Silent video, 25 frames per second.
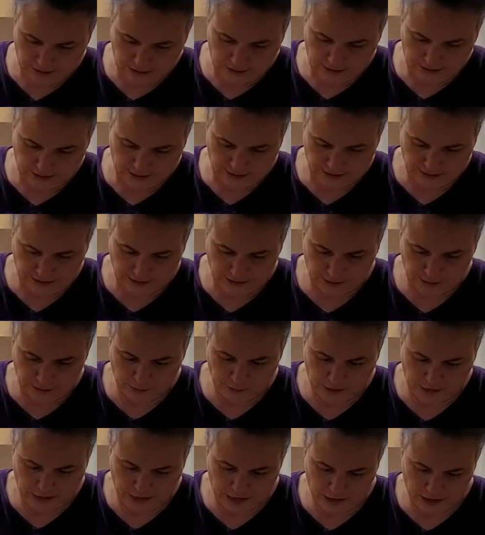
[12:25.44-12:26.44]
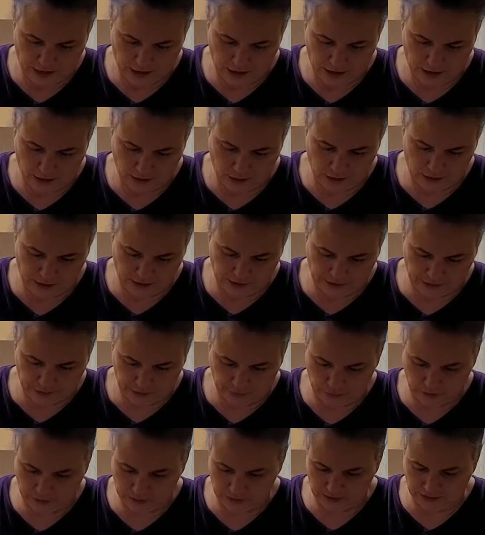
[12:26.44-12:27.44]
As it is, as it
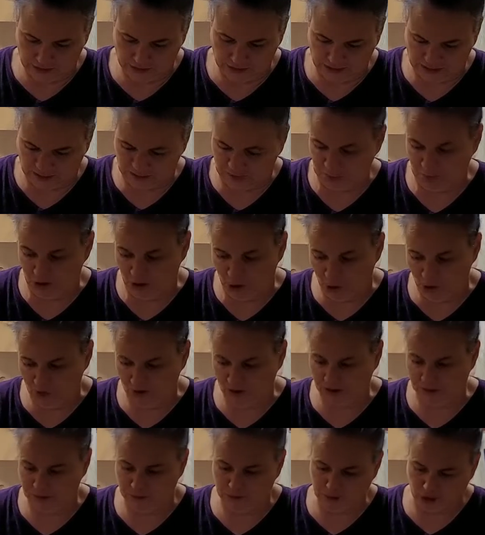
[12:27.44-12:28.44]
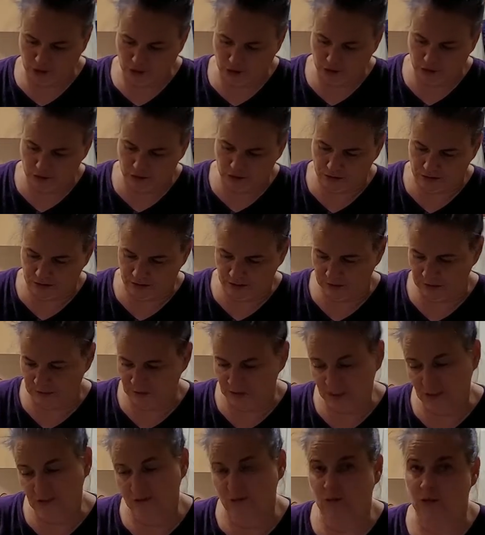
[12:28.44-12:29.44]
was milk and butter, and,
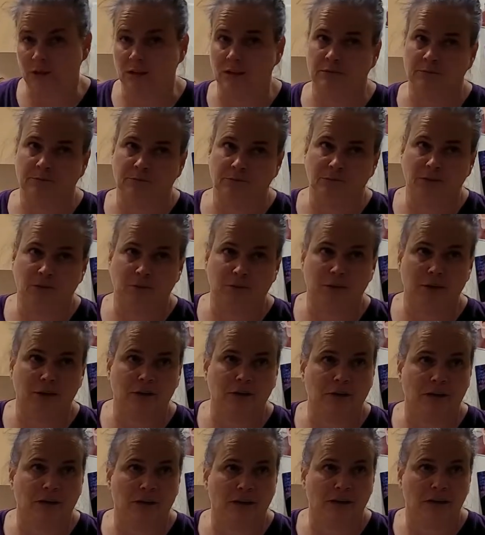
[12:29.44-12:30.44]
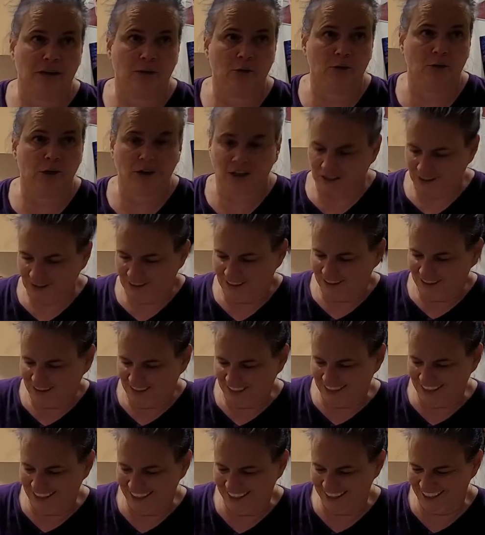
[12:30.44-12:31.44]
well, the butter doesn't help.
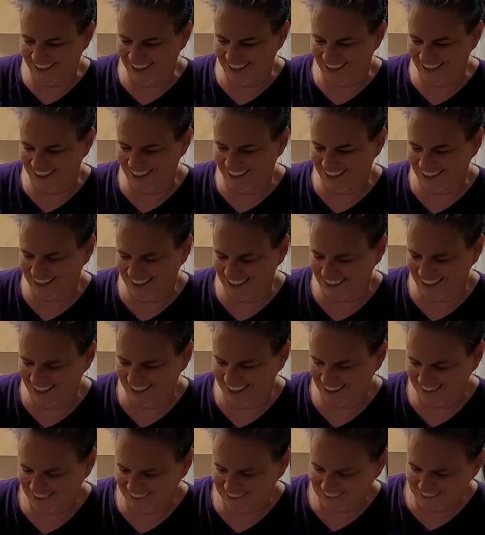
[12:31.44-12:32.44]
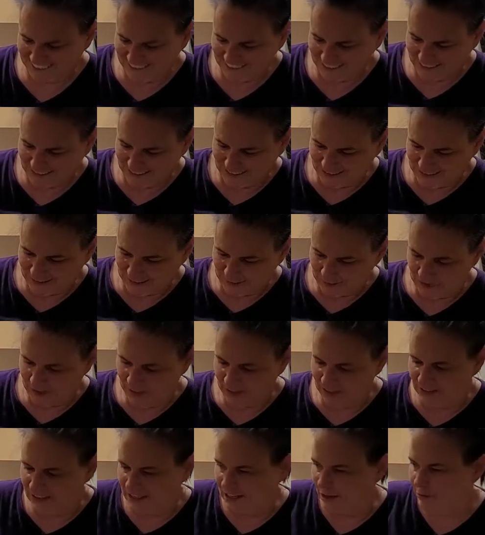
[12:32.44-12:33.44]
Yeah.
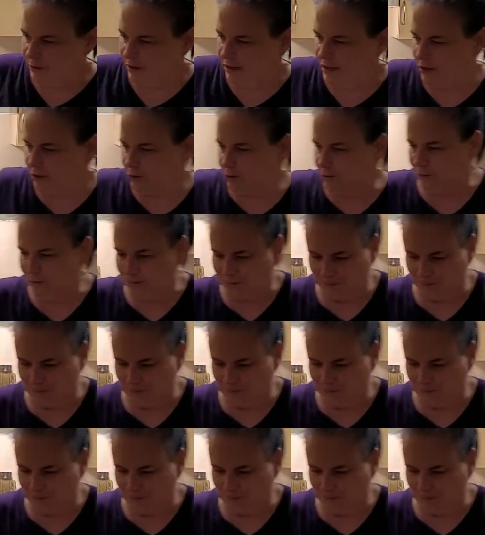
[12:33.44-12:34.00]
But there we go.